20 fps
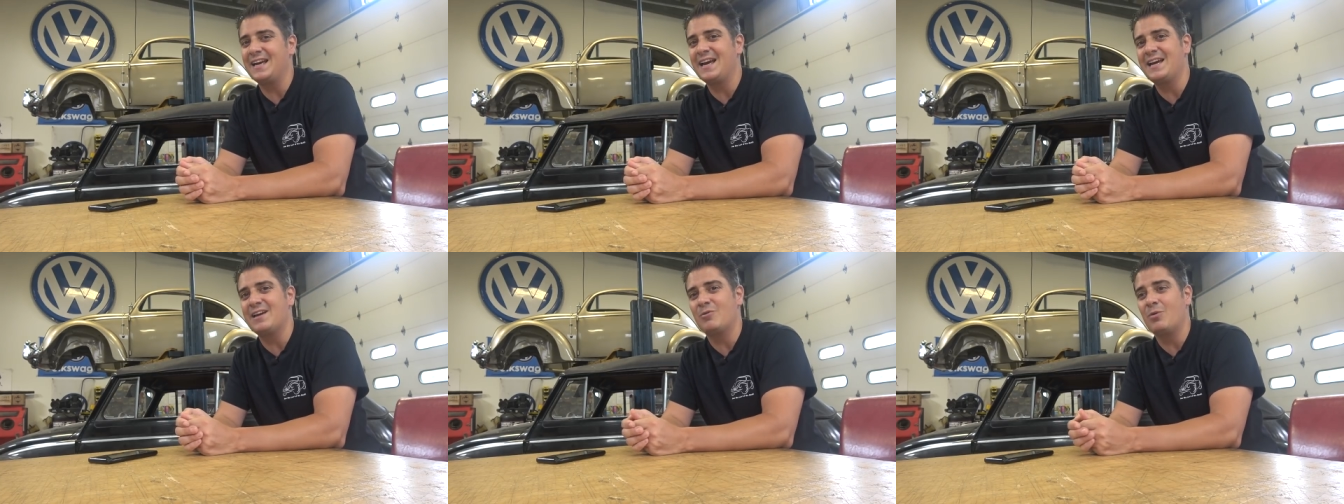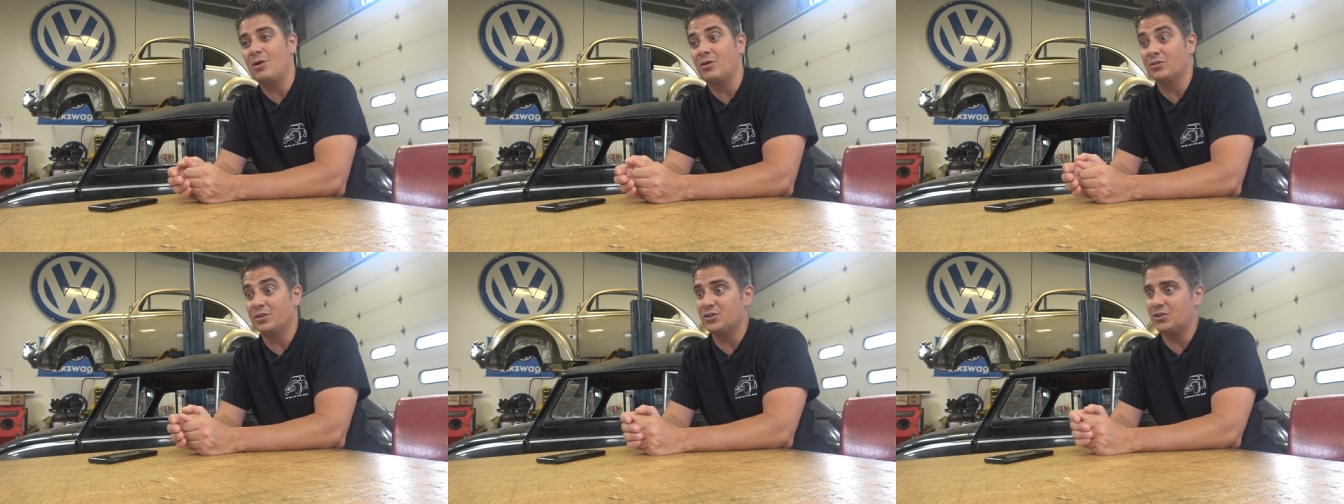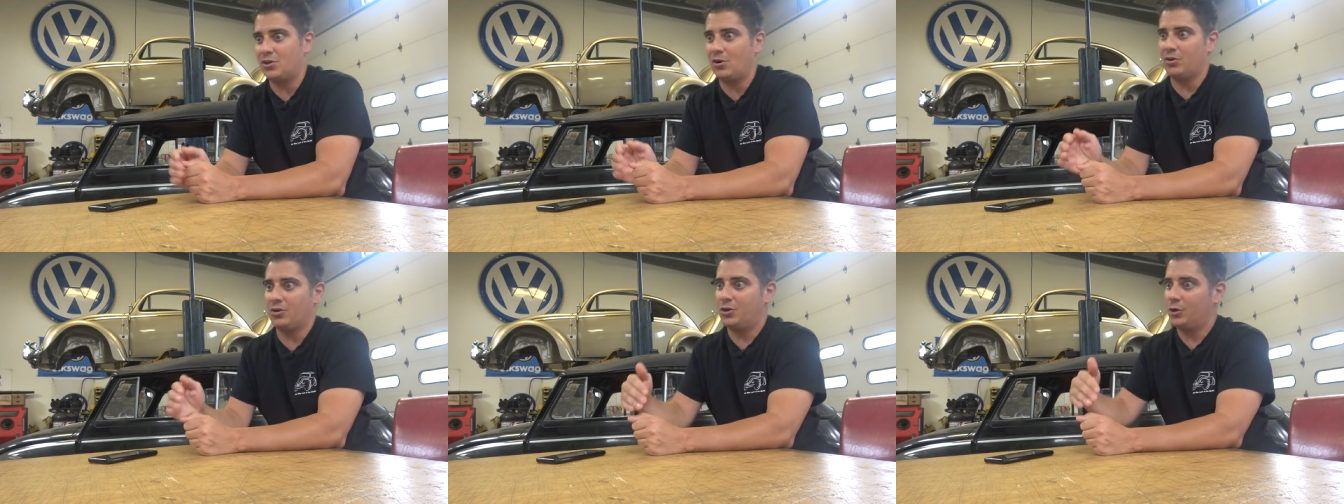hey, well,
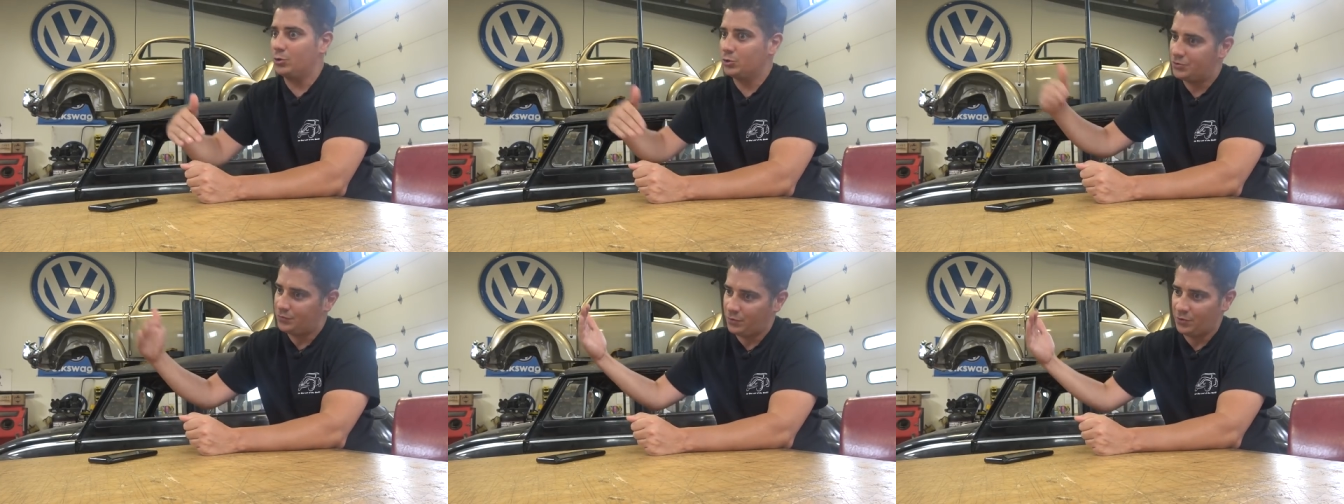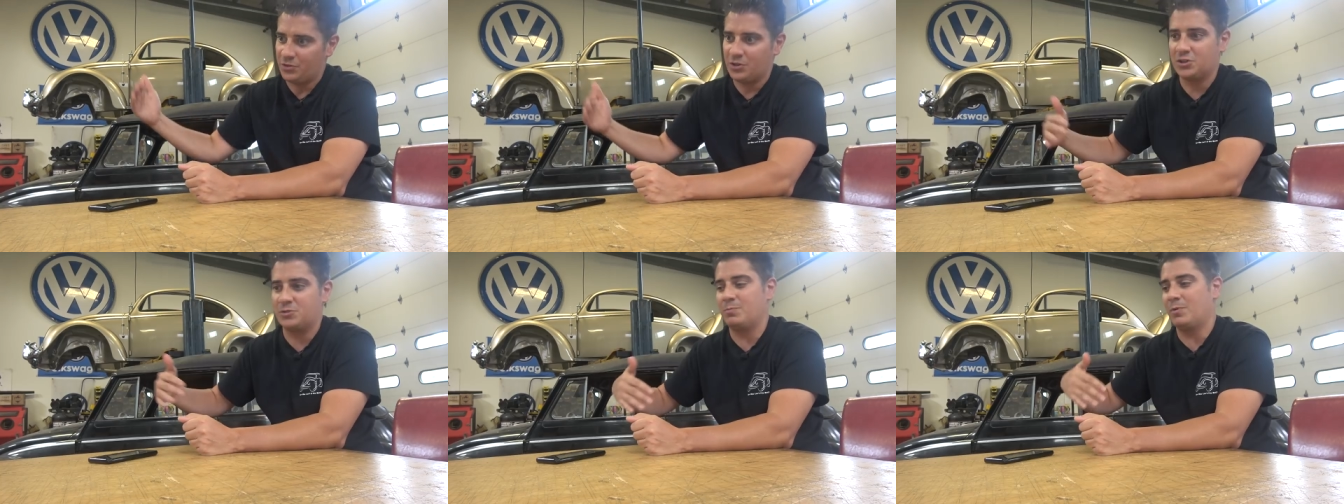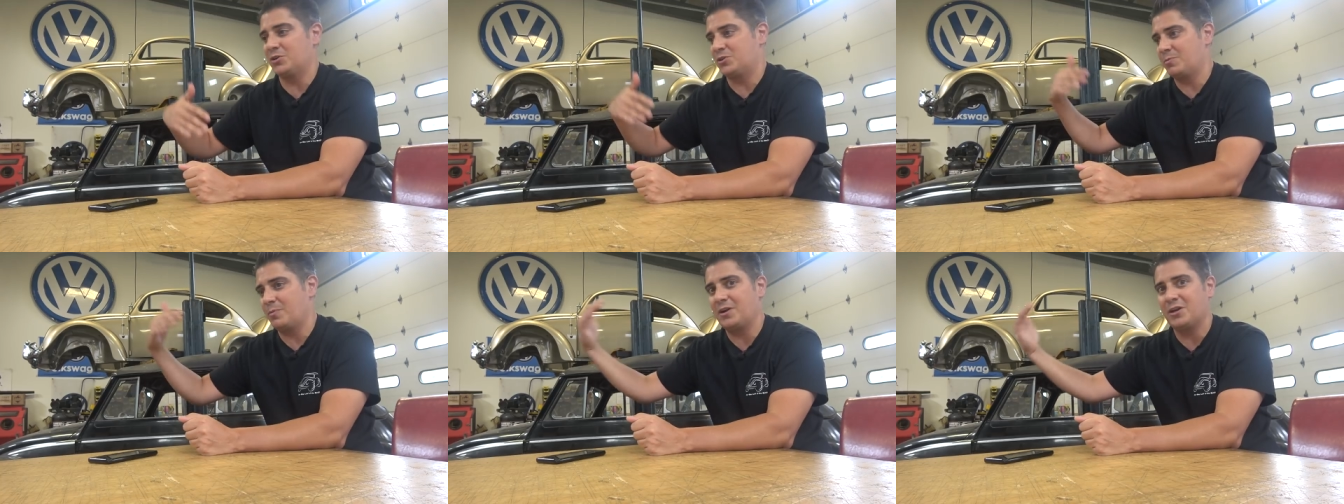this car goes for this
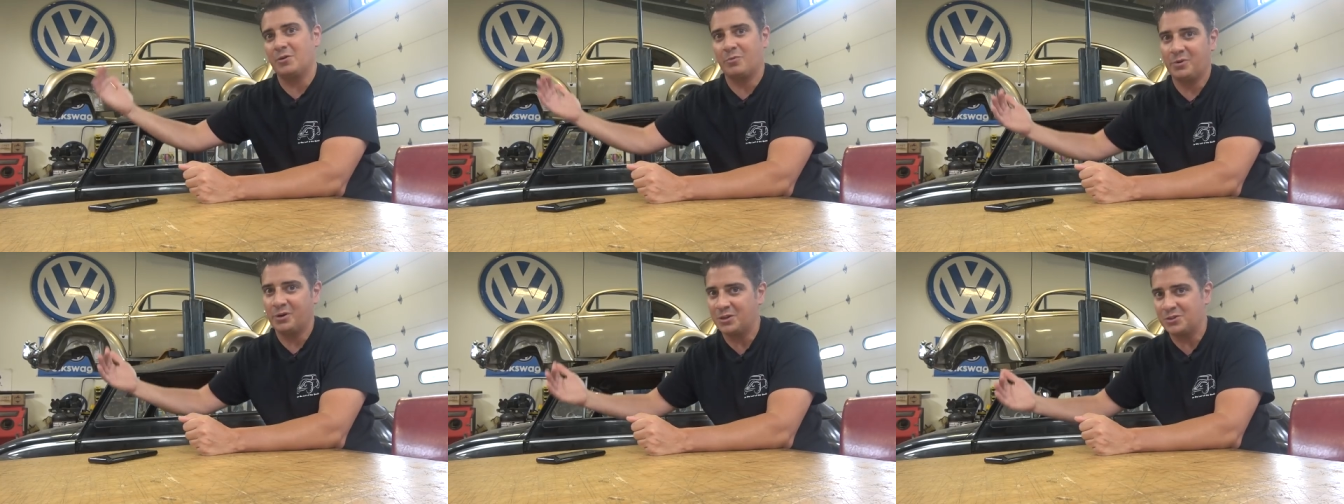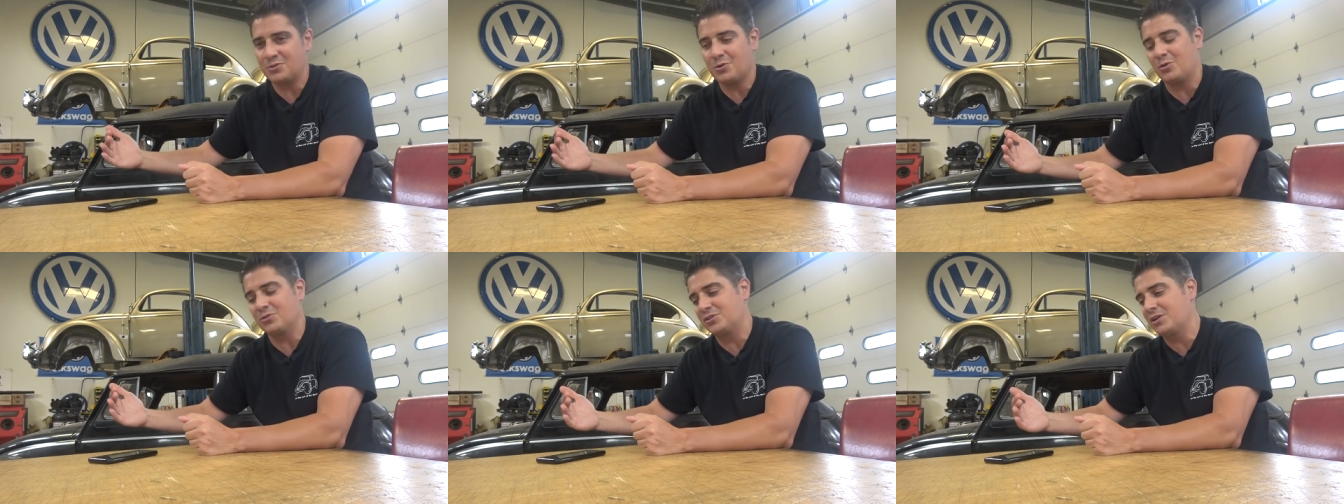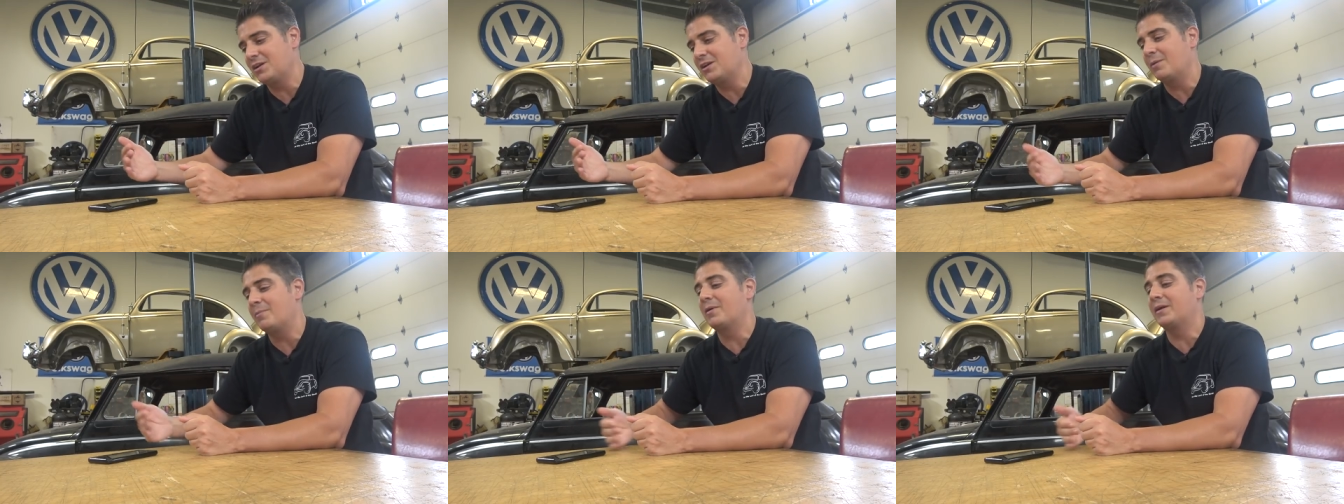much money when it's all
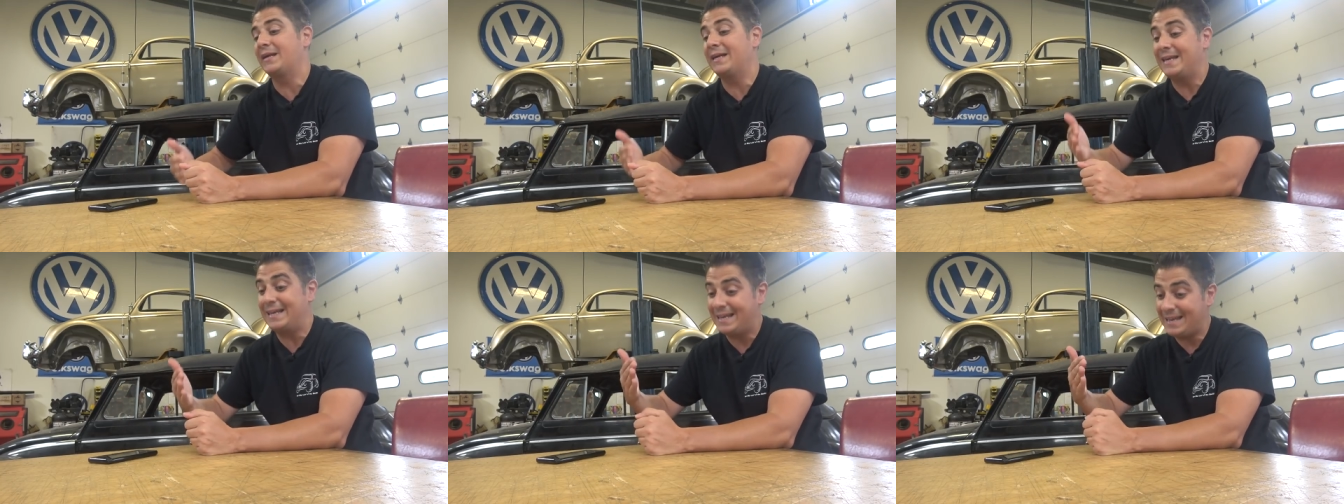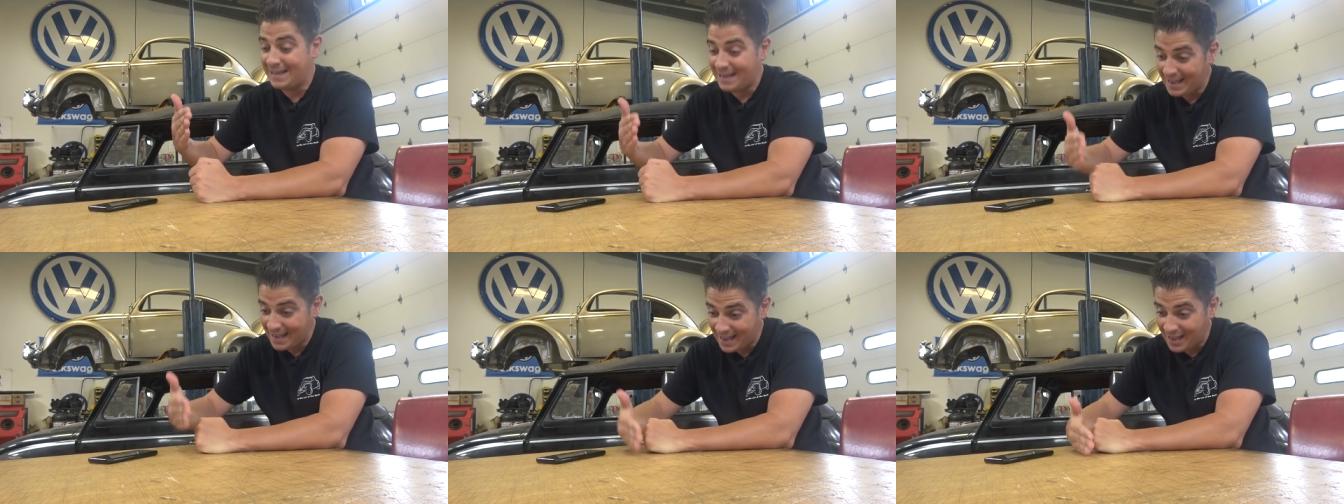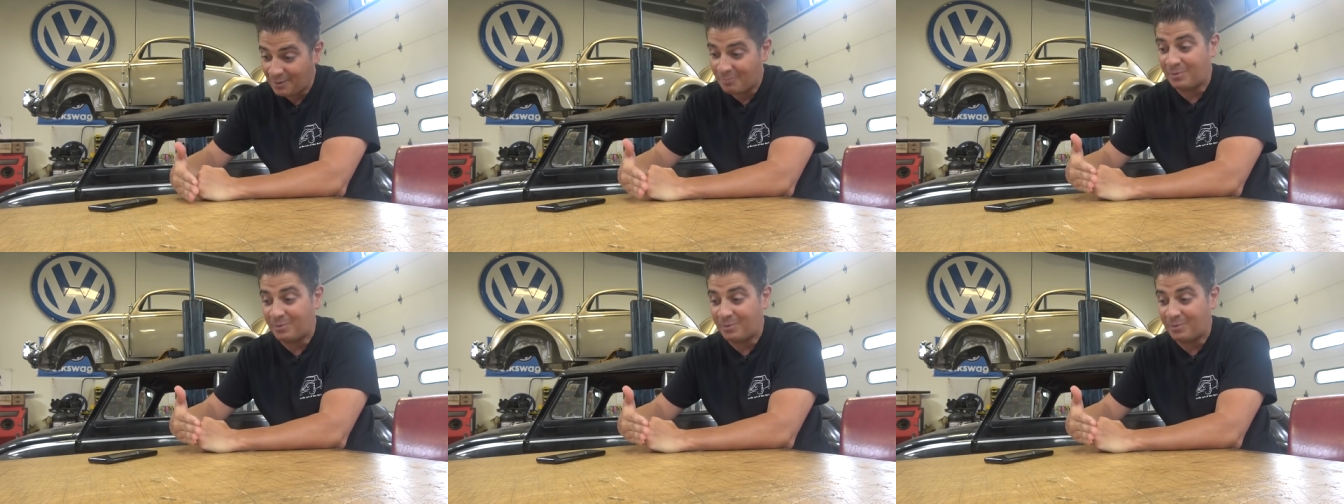done. I'm like, yeah,